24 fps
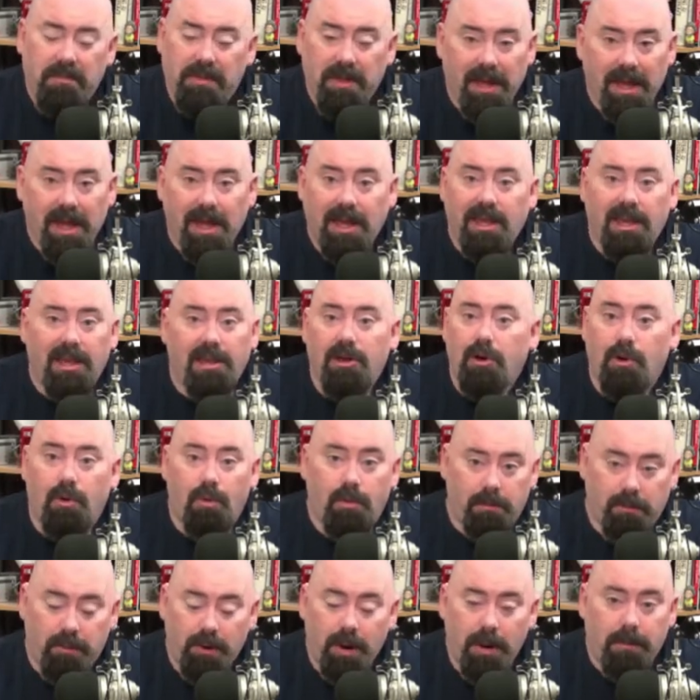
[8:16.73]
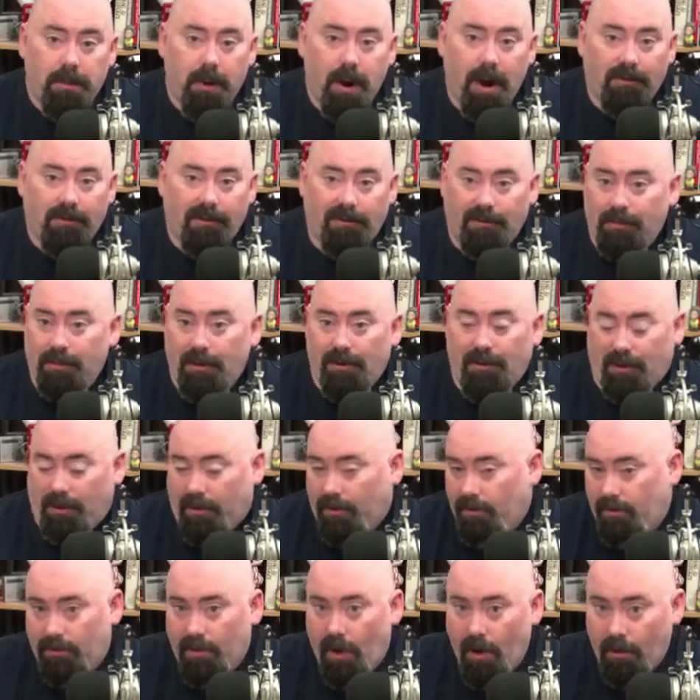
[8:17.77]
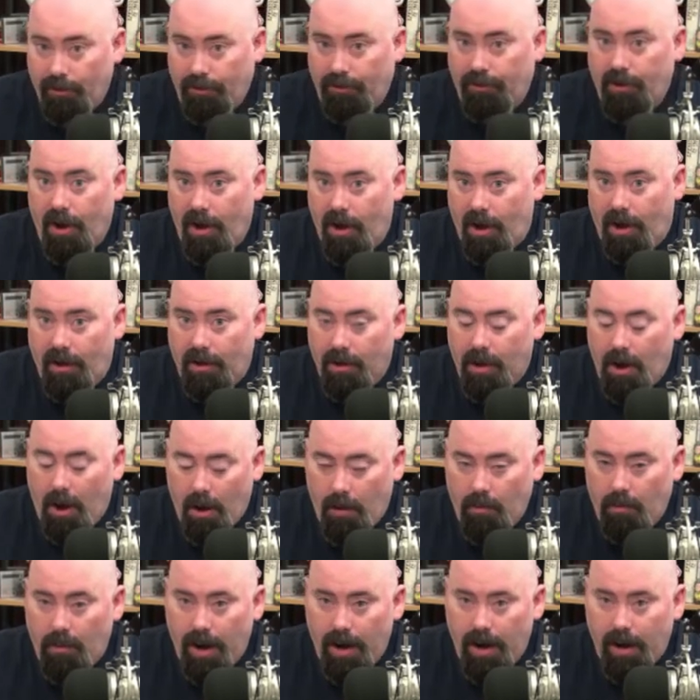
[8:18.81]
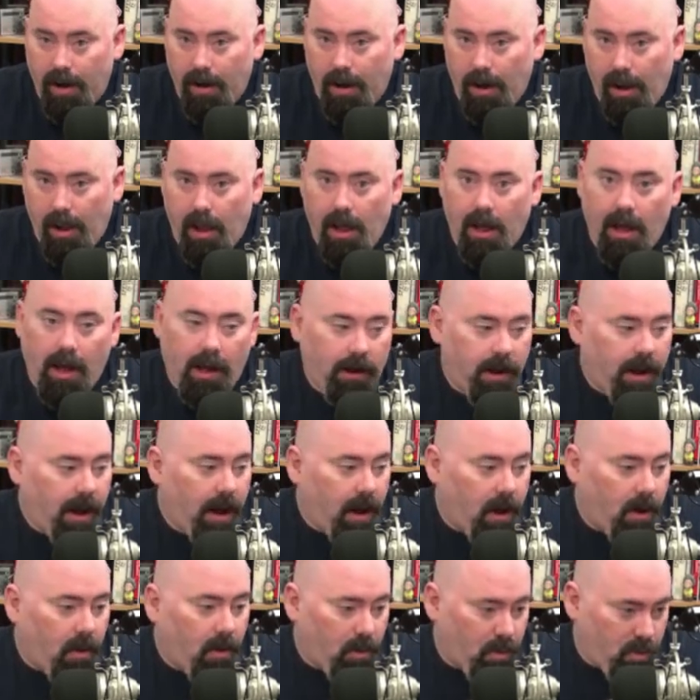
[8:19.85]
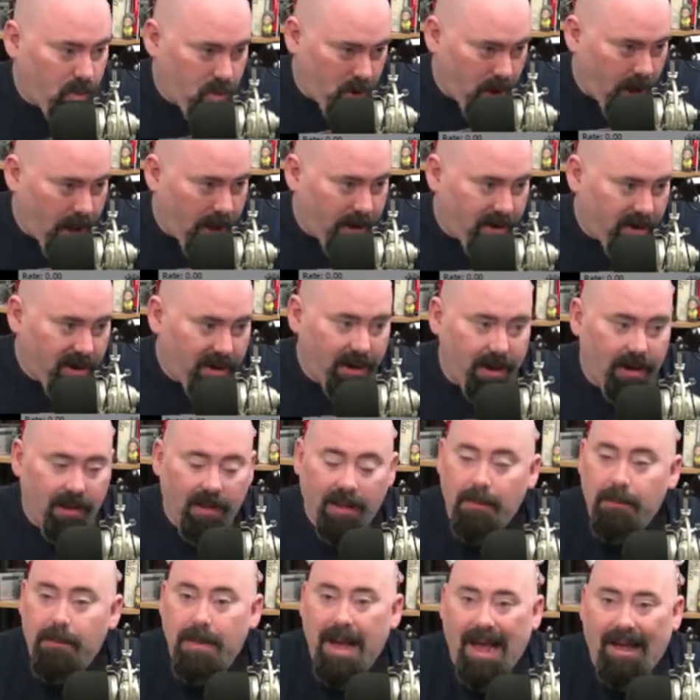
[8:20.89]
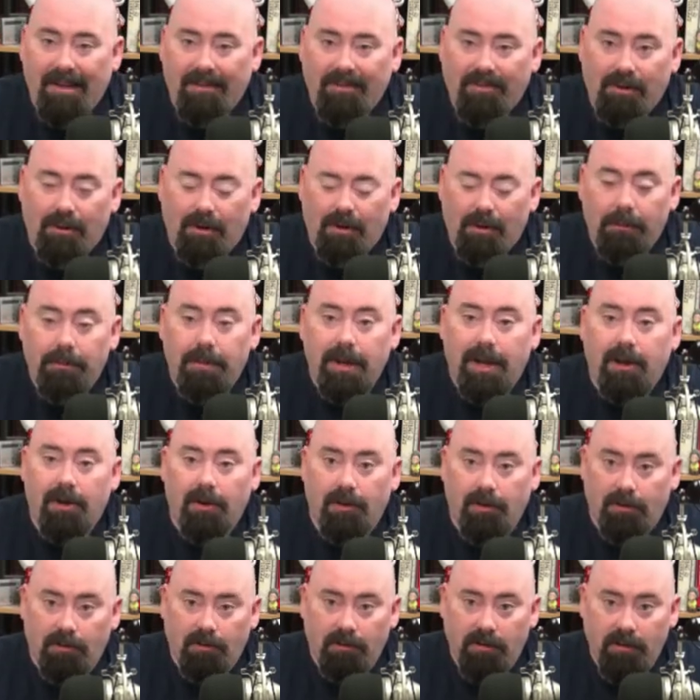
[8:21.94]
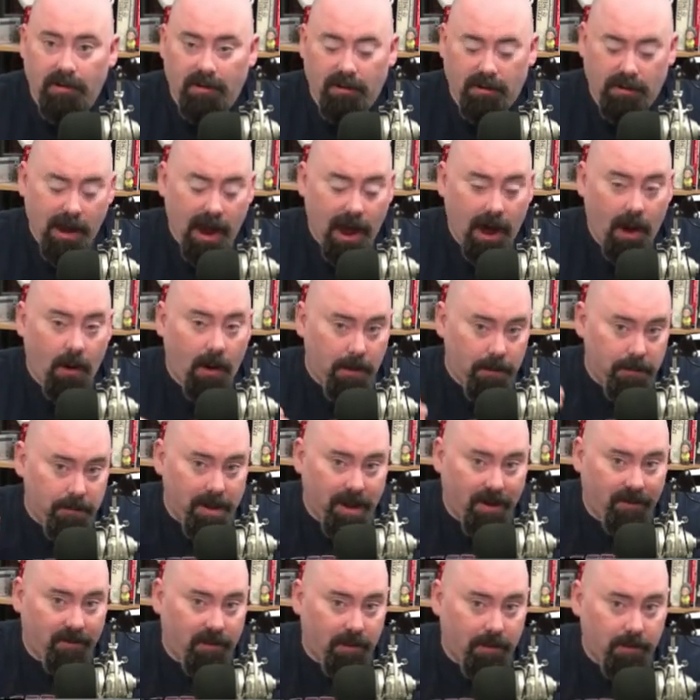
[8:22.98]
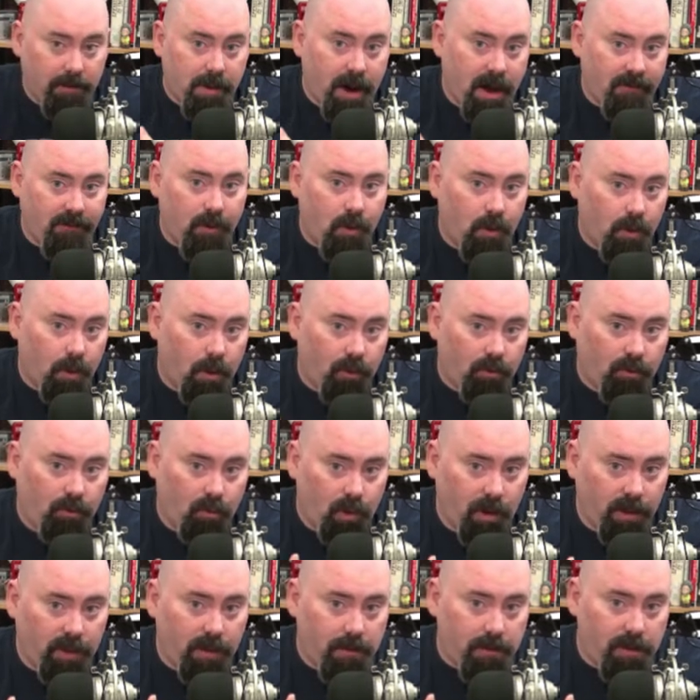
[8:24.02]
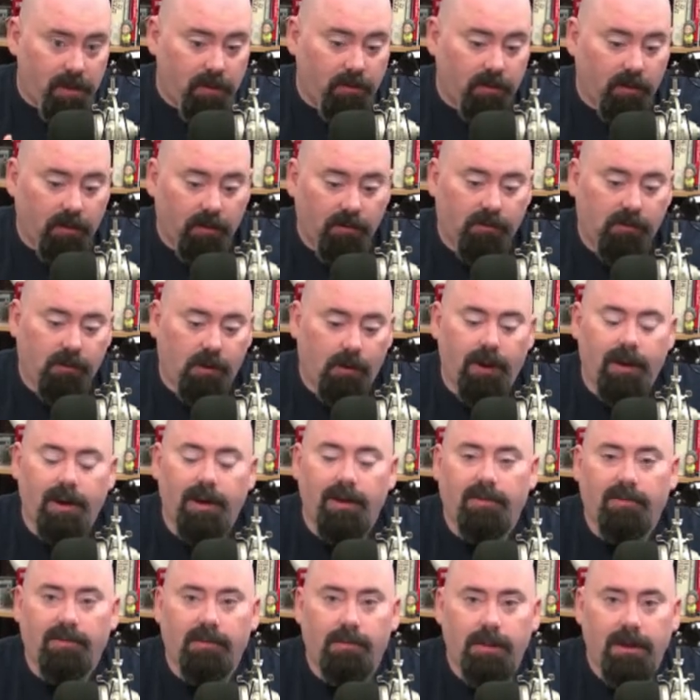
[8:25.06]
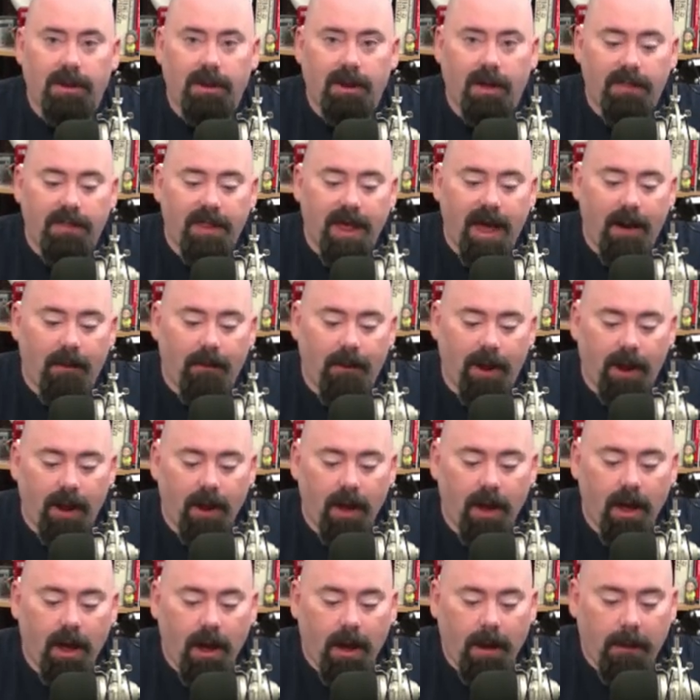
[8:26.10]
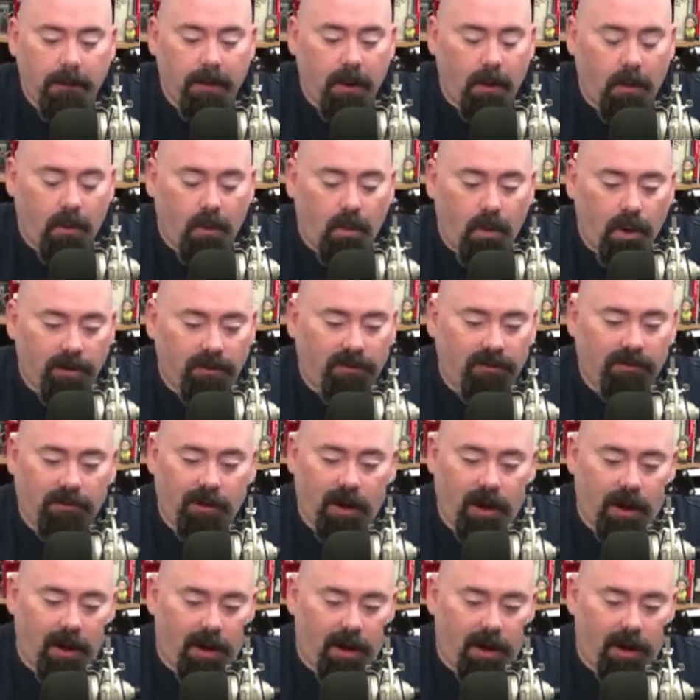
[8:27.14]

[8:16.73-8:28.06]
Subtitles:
EQ pre-processed music because it's all done already. Now, I did it in the master because now I'm mixing my vocals with the music, so it needs to be done that way. But once